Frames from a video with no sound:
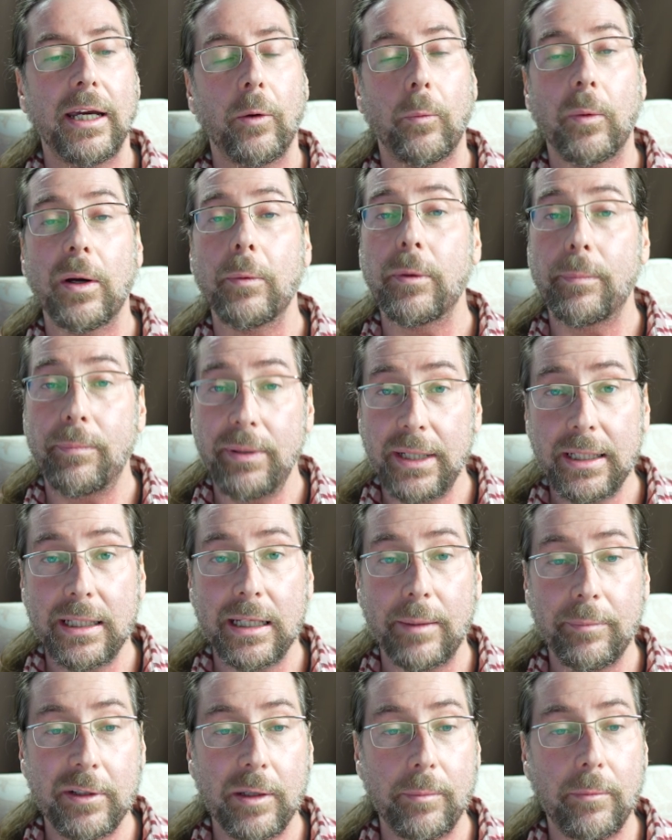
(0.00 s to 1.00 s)
When we picked
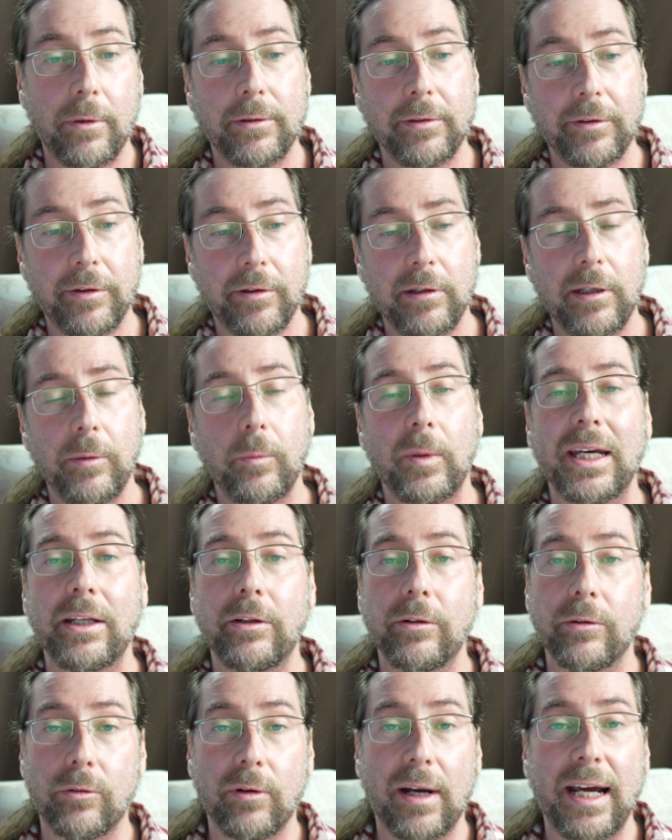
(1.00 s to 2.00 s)
up the Model 3, we
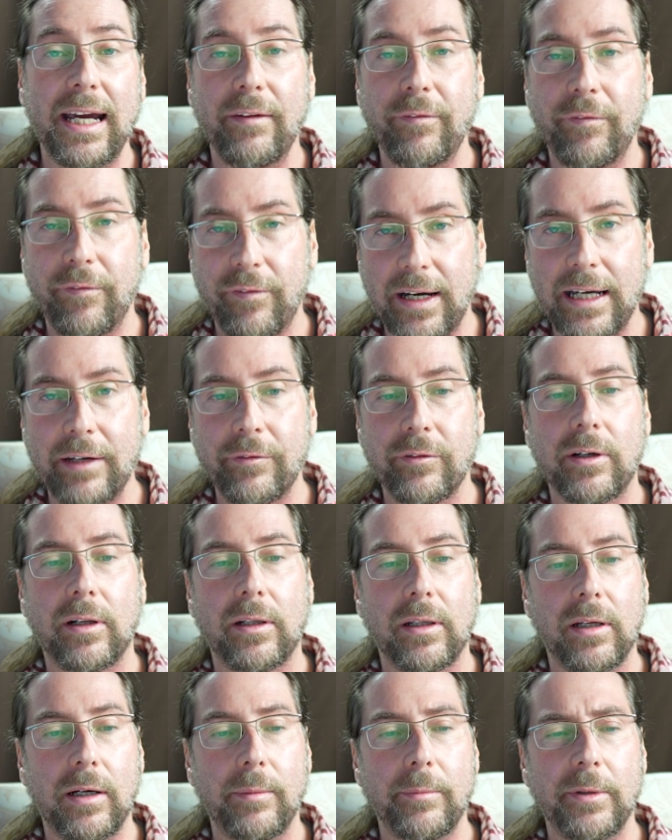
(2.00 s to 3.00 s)
had to drive 5
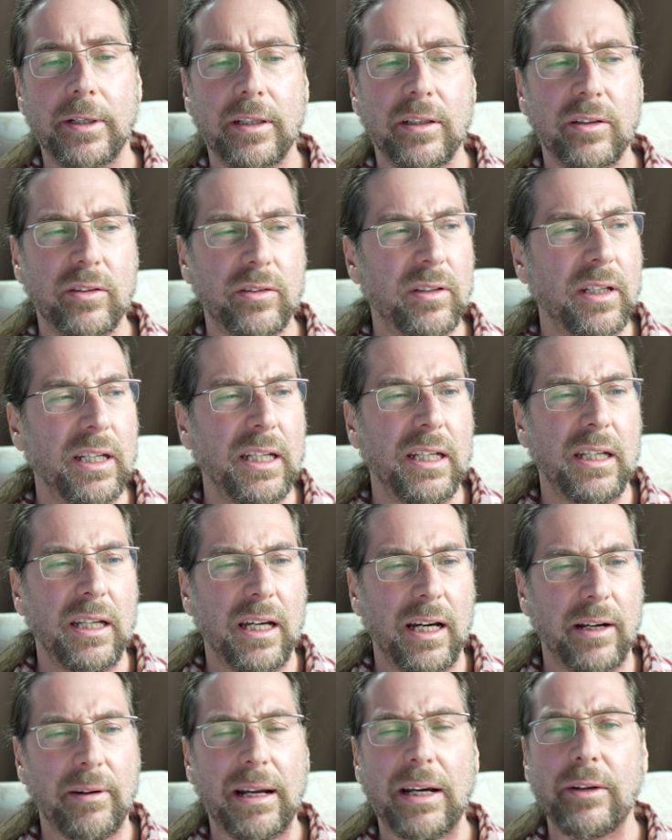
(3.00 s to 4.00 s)
kilometers,
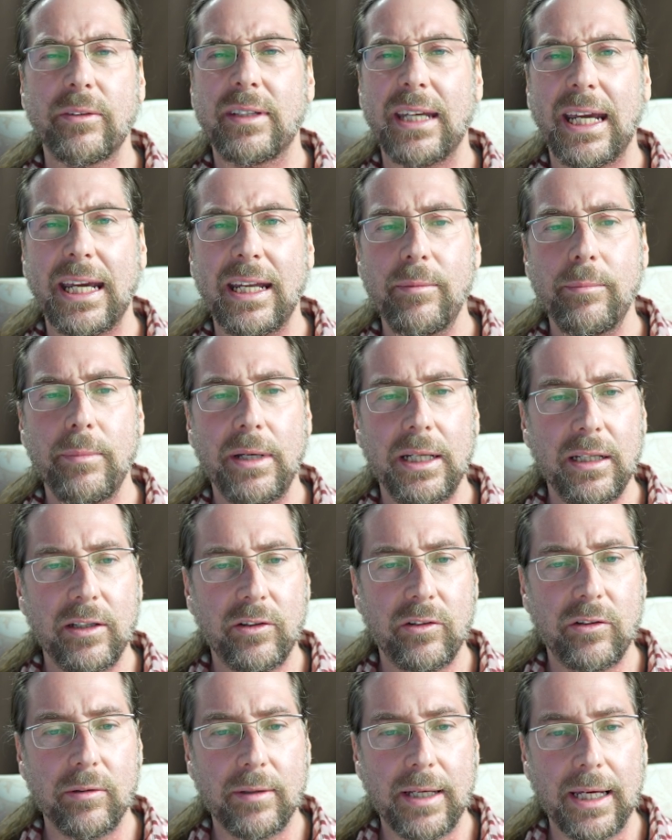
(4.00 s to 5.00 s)
around 10
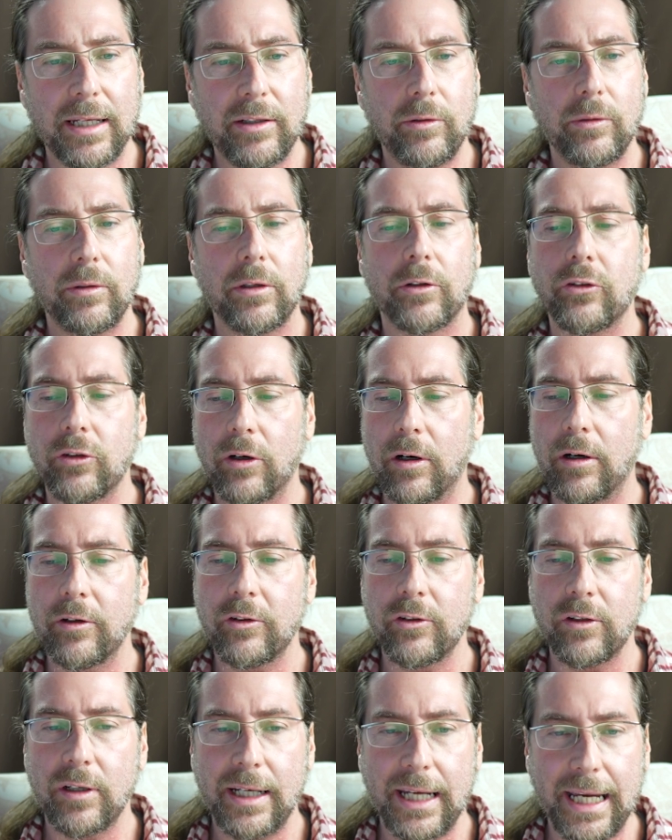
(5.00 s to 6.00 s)
minutes to get to the
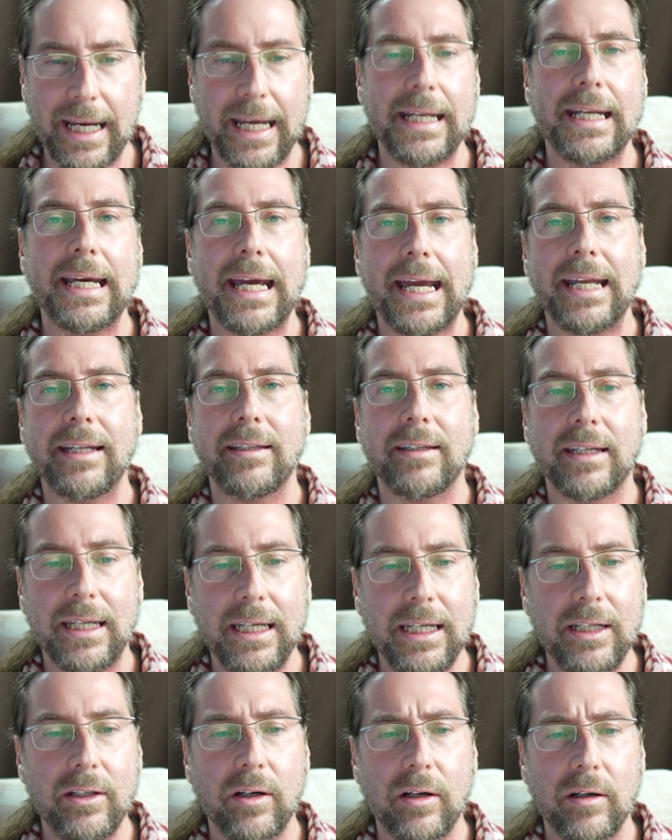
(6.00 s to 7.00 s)
charger, and I had the
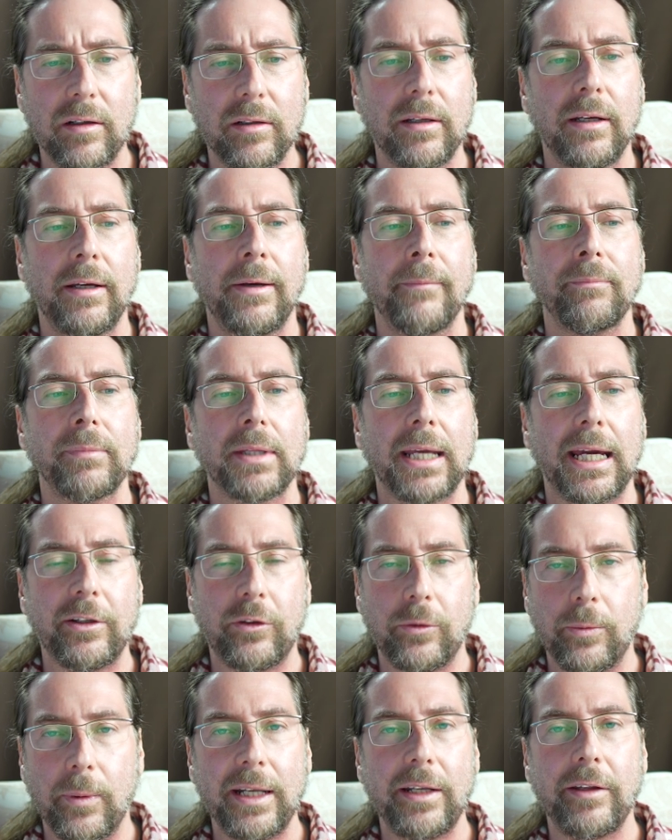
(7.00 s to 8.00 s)
heat on at
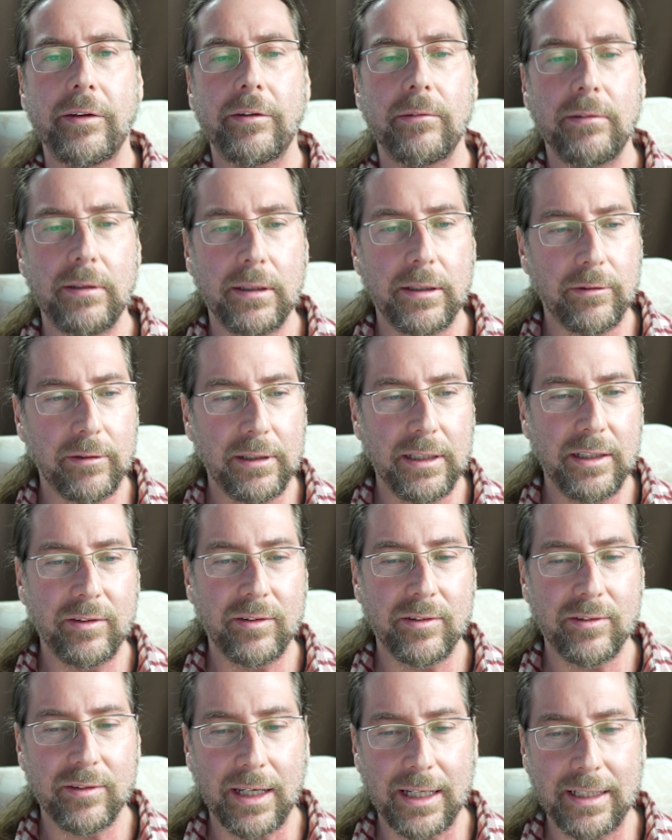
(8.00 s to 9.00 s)
23
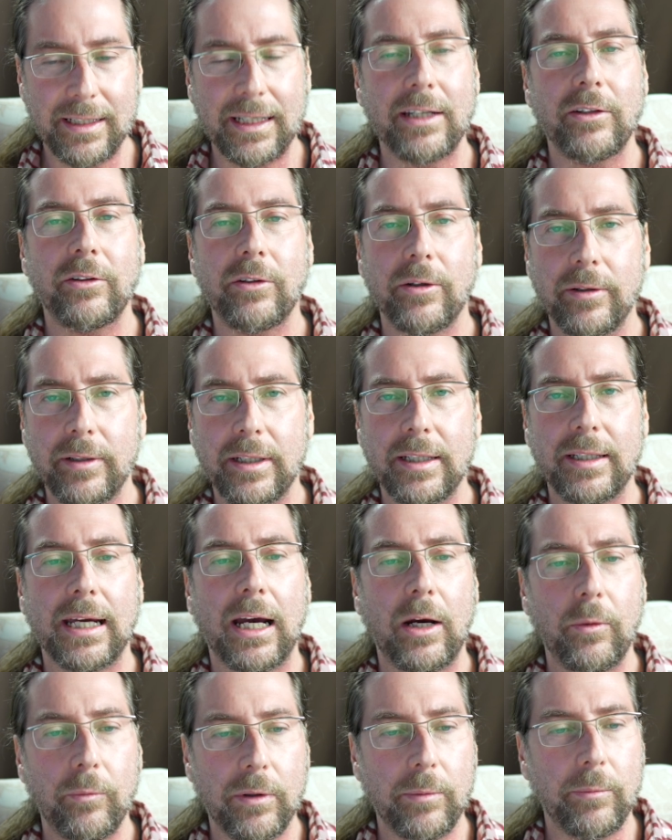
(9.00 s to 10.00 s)
degrees and then turned it
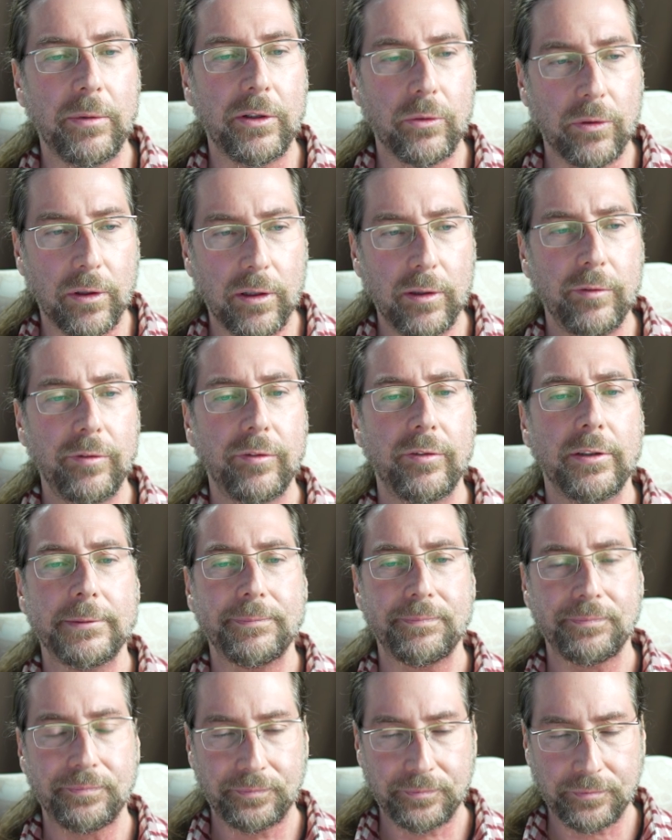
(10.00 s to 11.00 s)
down when we drove
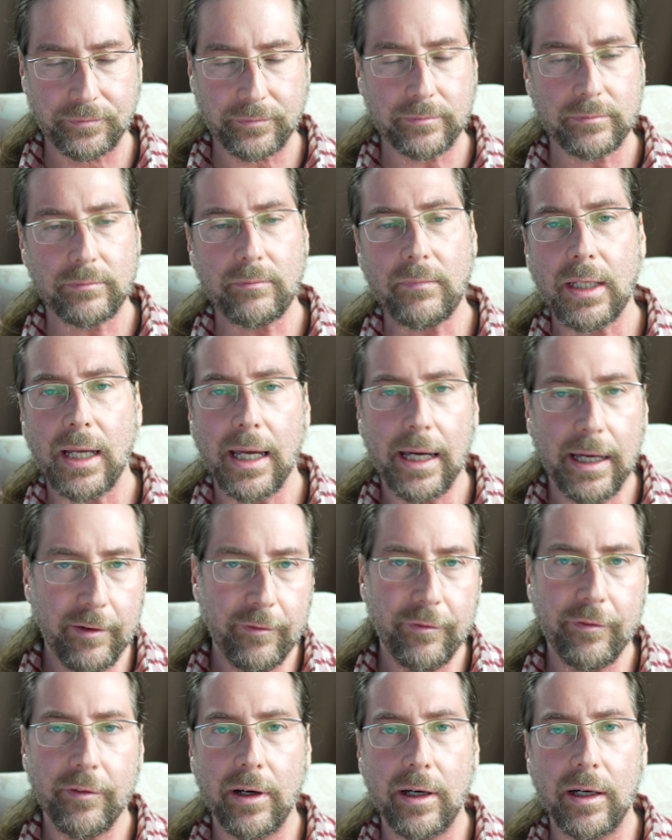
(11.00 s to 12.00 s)

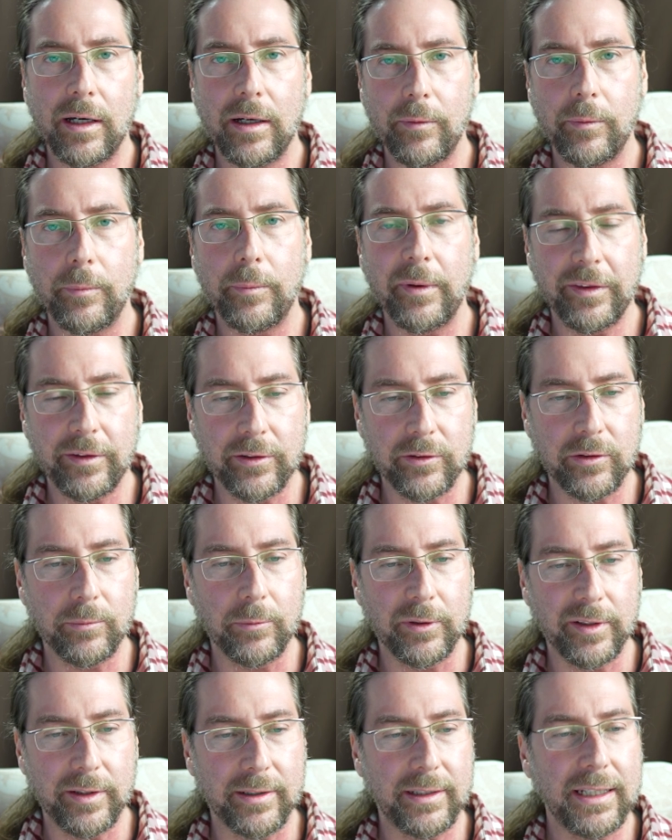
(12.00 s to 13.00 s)

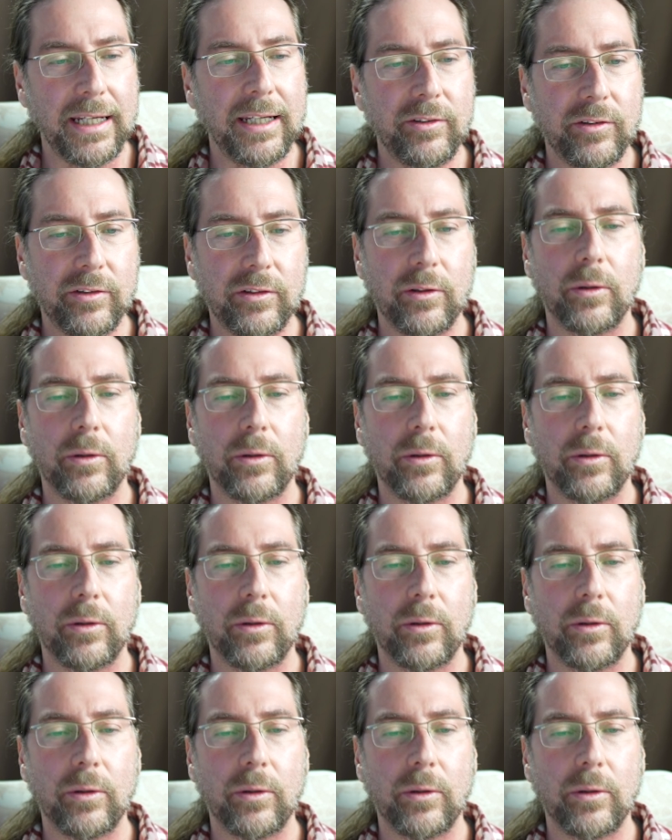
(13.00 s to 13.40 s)
with the test.